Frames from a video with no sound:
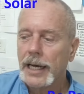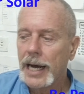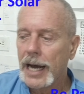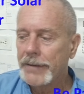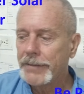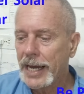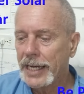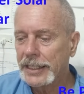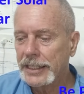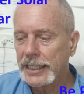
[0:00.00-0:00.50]

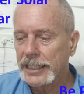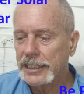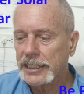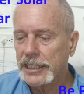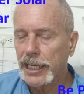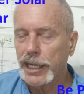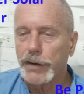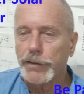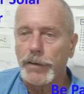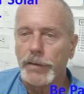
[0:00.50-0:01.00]
I've had these
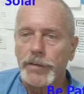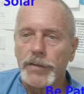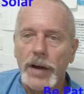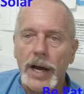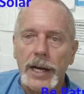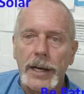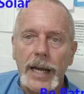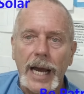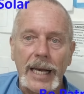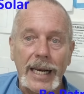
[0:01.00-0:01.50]
things for
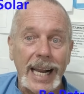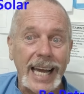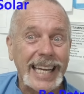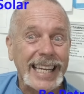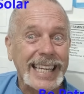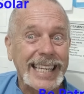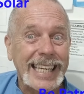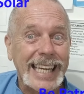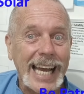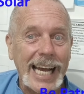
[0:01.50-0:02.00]
fun. I
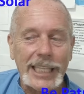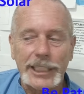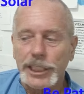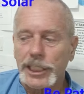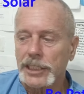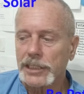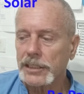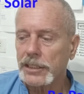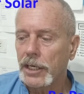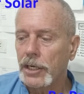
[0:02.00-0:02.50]
like
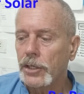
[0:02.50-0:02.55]
gadgets.